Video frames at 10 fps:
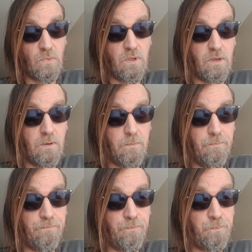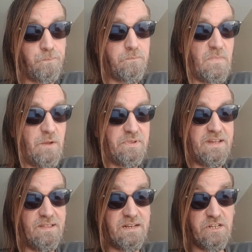I play
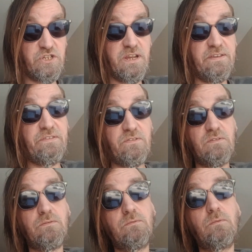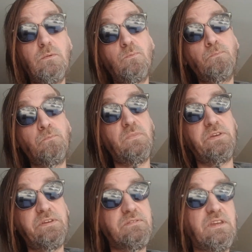a lot of chess. I
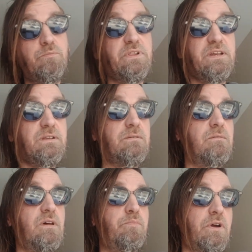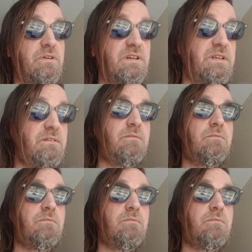think that played a part in it.